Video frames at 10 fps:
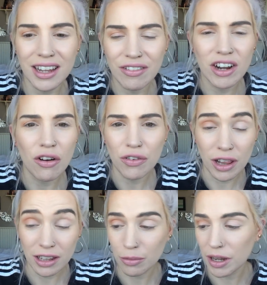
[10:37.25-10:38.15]
giving off
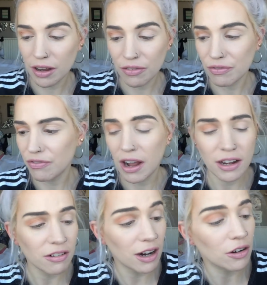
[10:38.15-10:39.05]
a little bit of
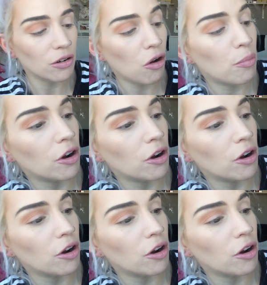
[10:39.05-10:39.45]
fire. I don't know,